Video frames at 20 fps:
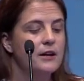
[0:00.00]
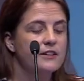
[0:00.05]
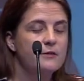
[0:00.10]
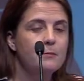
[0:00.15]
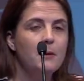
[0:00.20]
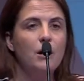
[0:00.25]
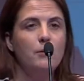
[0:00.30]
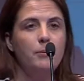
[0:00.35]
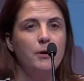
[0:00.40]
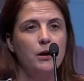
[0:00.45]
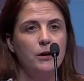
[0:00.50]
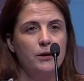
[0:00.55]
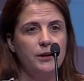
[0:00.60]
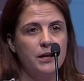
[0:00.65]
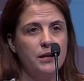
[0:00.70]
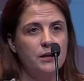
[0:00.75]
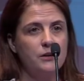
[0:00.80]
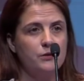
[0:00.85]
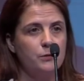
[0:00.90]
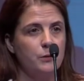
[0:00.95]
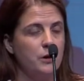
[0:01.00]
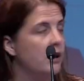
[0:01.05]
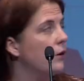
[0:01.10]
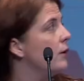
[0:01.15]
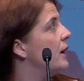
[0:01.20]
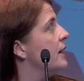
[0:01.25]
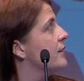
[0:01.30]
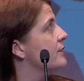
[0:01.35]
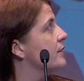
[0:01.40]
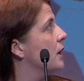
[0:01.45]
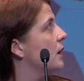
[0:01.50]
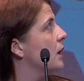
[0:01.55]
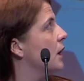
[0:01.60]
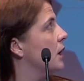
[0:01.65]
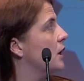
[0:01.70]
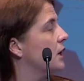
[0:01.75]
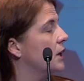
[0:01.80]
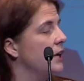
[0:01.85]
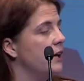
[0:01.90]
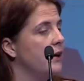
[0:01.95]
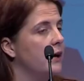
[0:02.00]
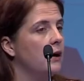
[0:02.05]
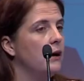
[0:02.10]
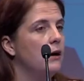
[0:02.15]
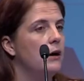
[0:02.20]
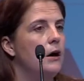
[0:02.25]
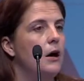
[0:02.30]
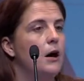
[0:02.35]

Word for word: Smart parking as well has a, a clear